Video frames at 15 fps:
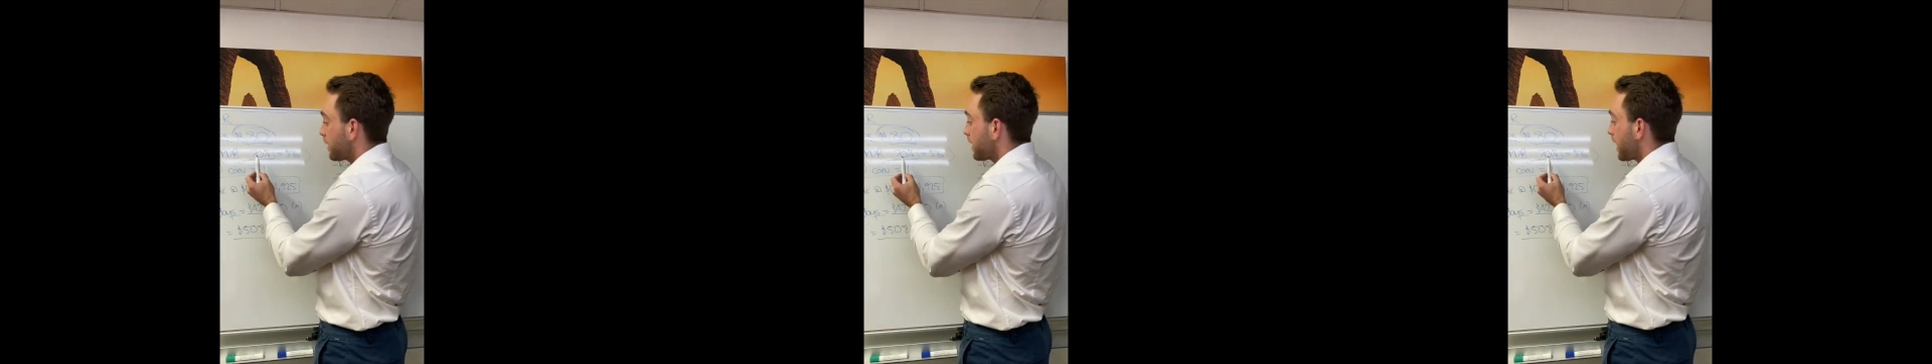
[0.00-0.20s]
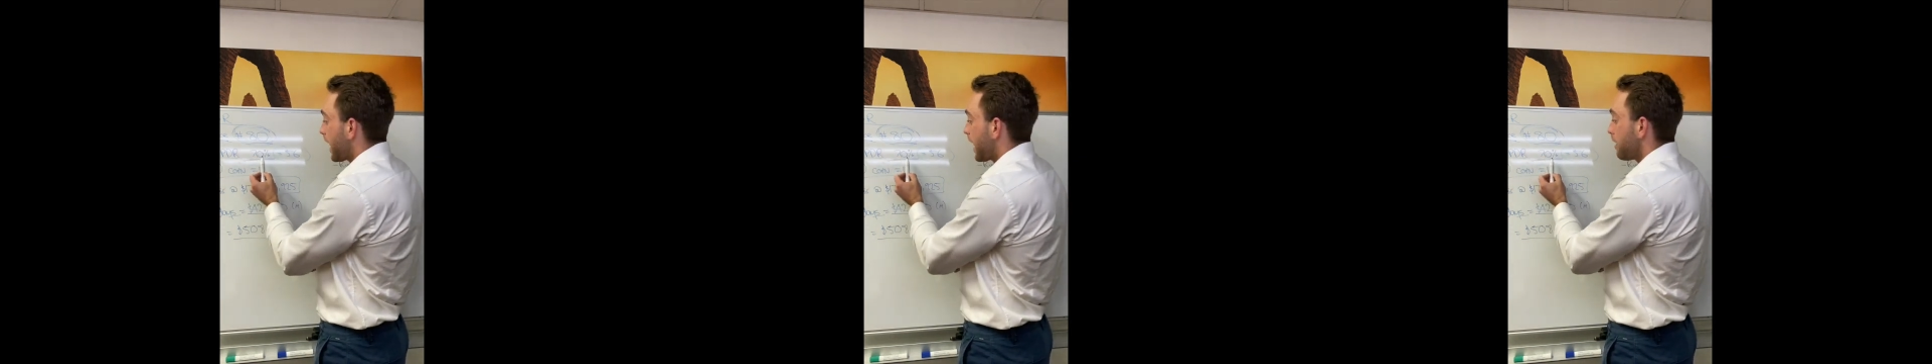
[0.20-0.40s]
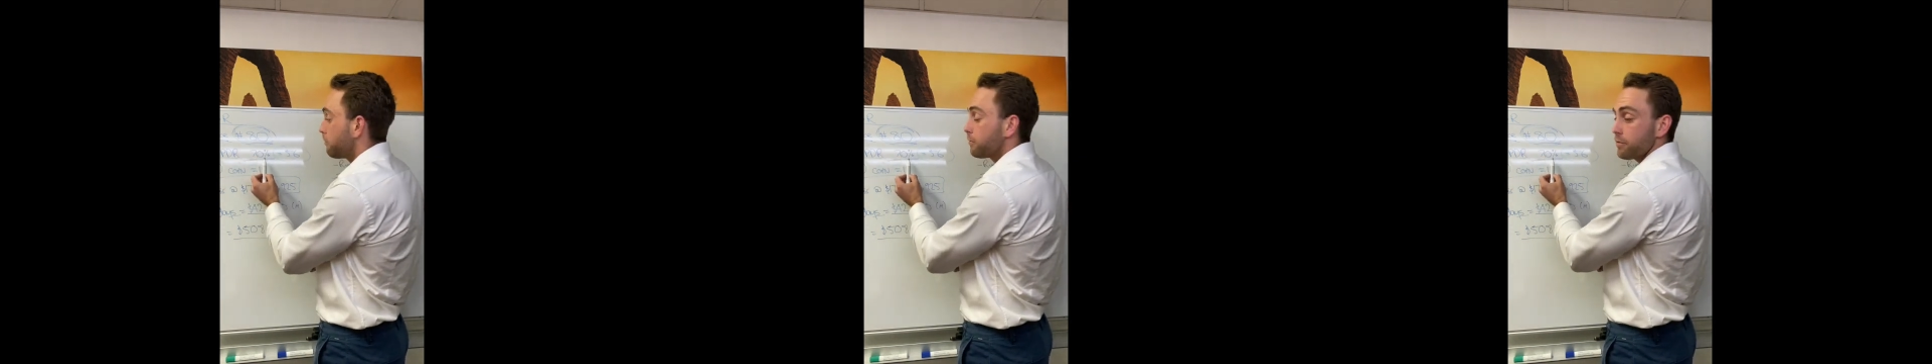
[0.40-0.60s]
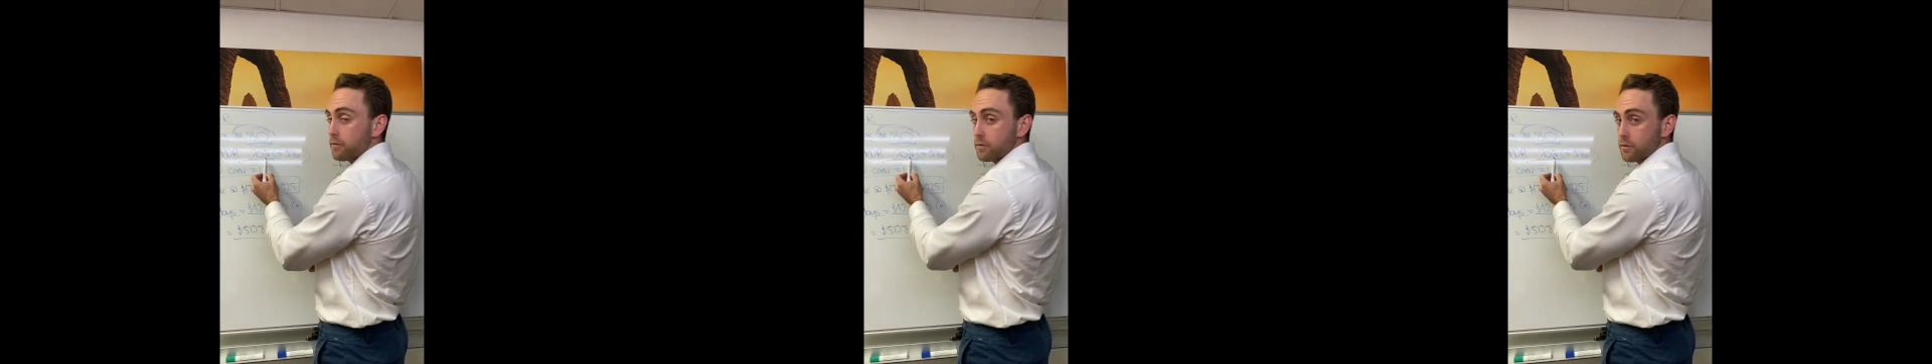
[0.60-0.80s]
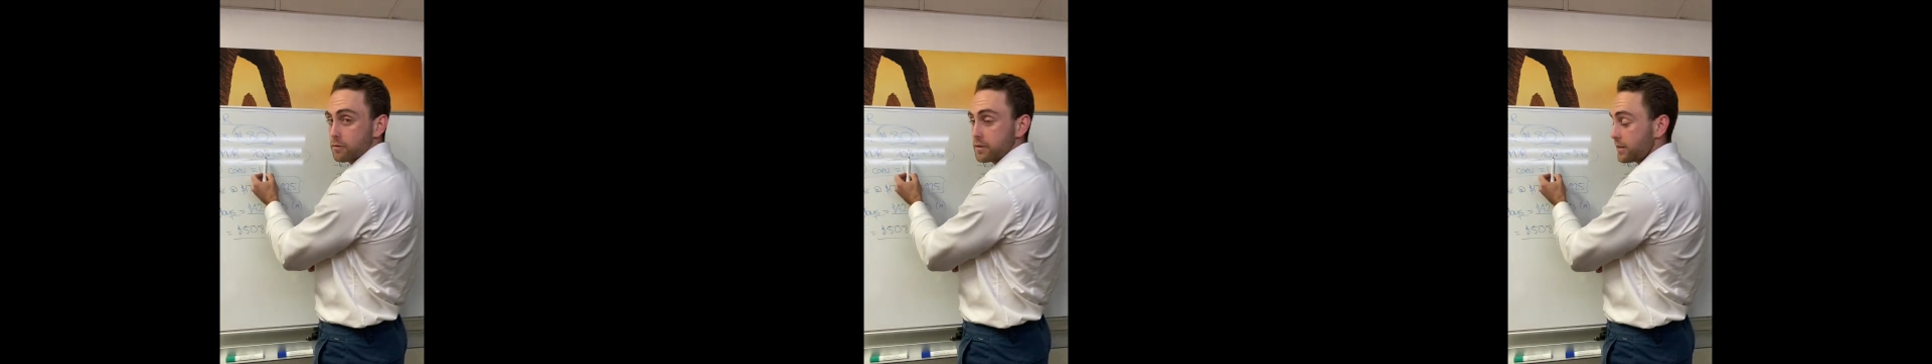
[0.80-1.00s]
have
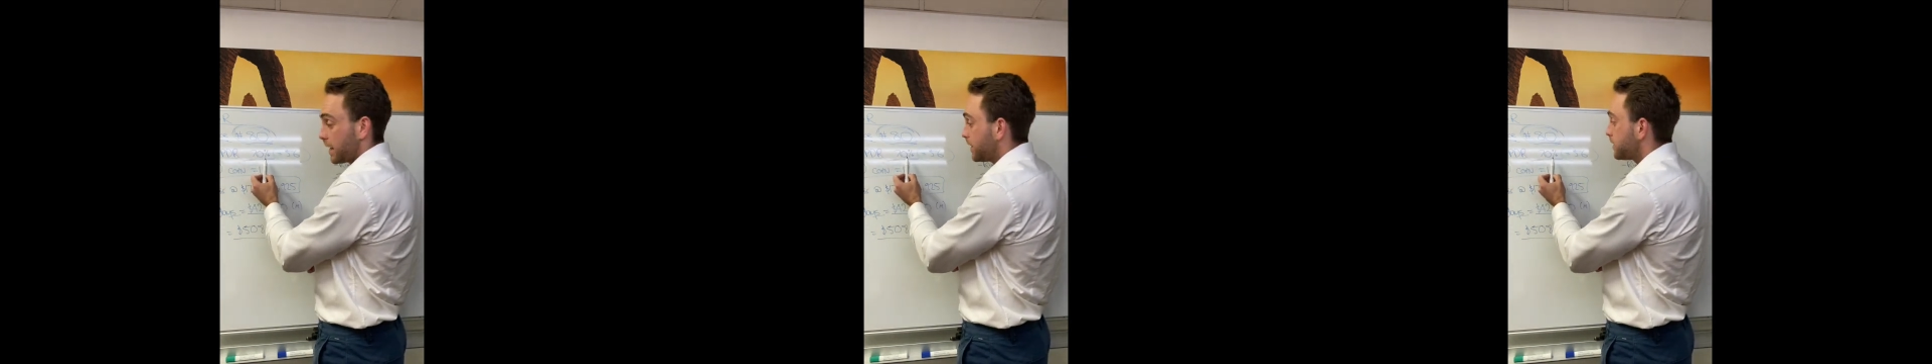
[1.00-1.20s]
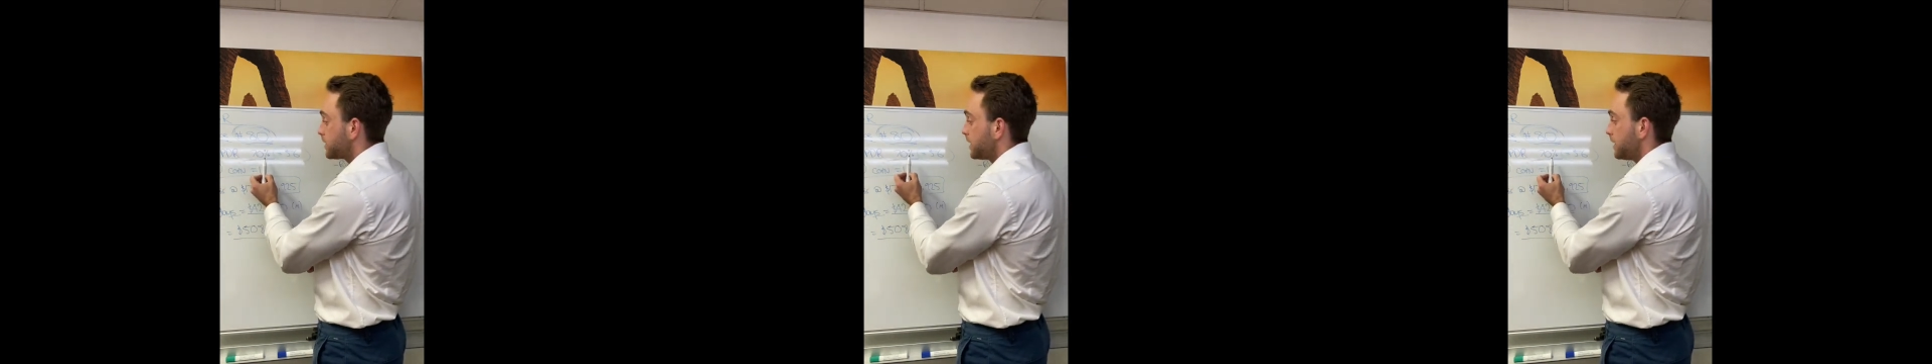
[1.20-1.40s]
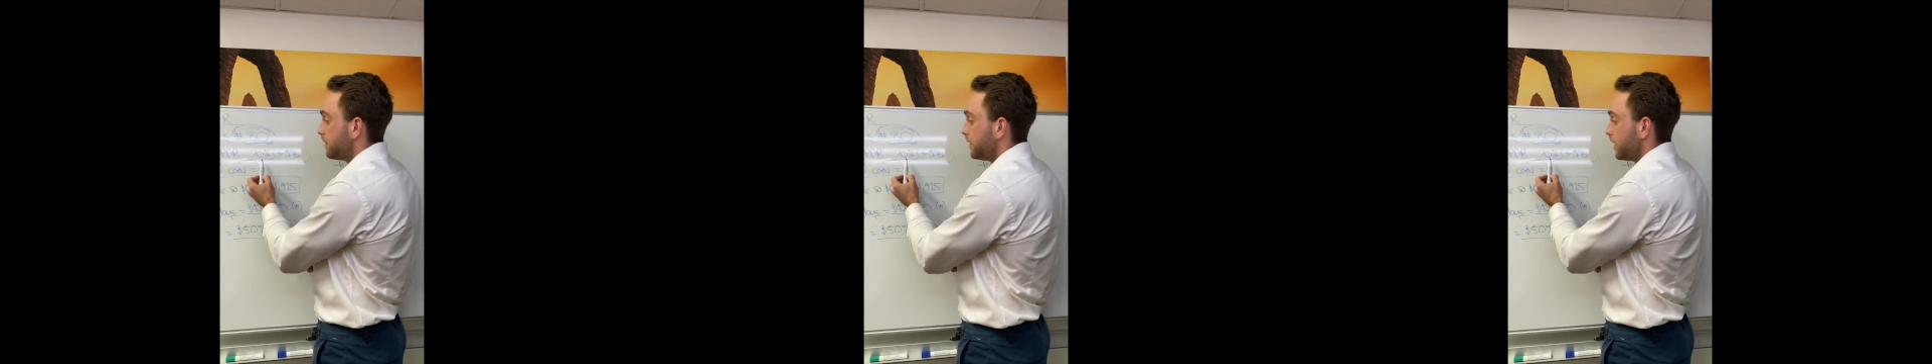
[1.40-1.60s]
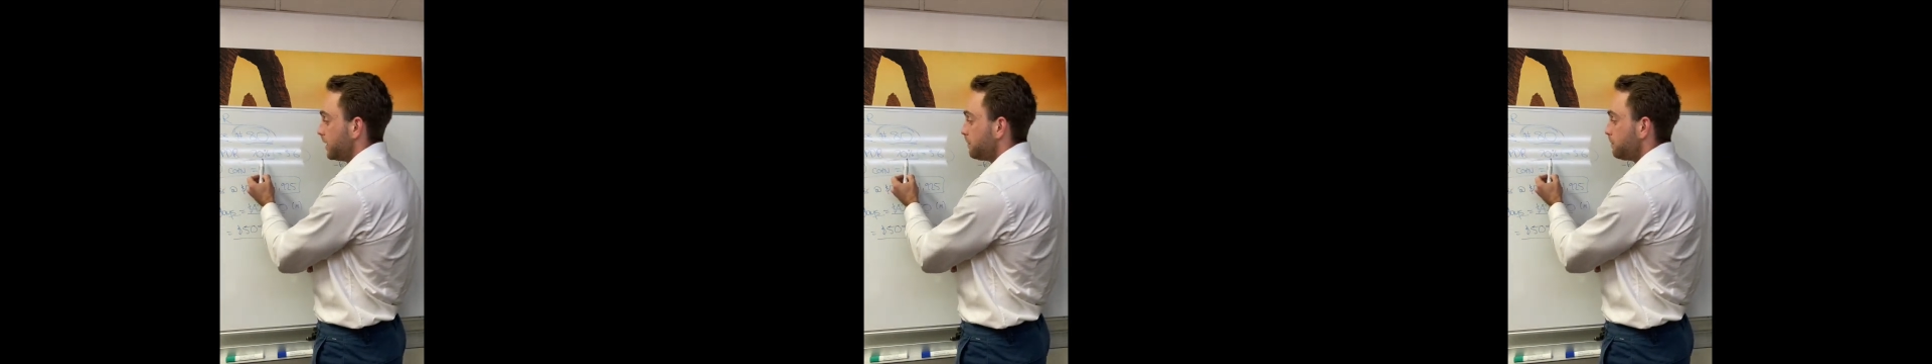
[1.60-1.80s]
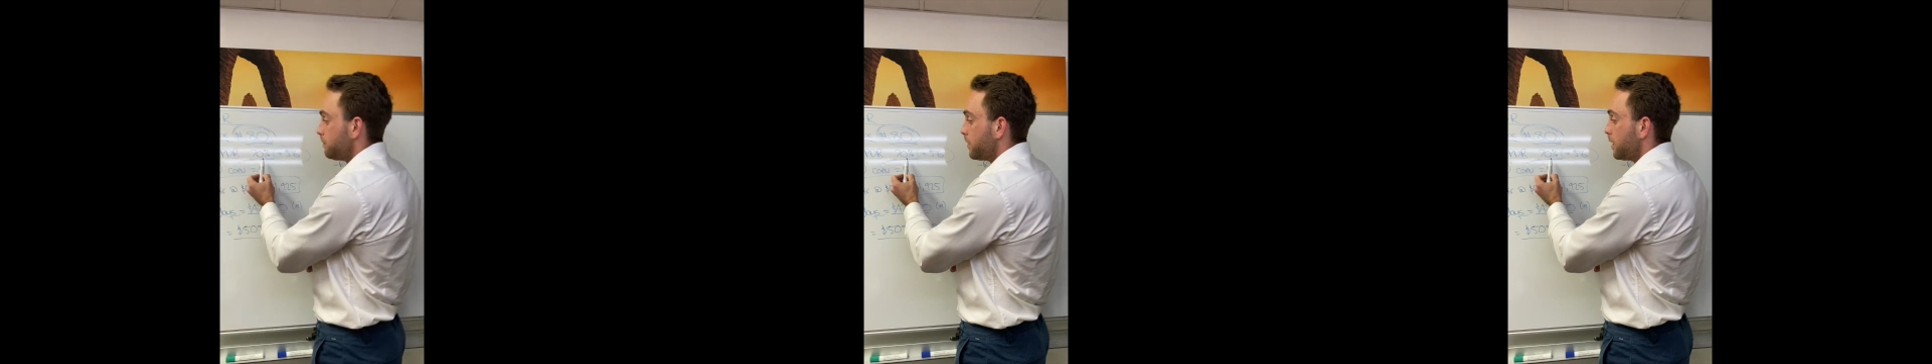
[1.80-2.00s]
dents in
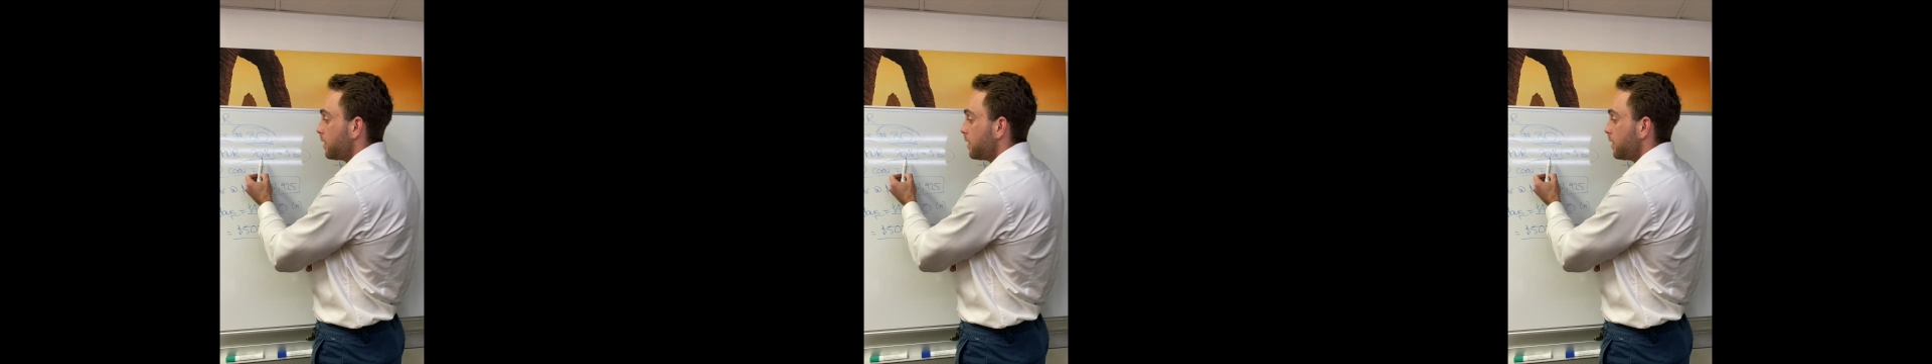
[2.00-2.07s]
them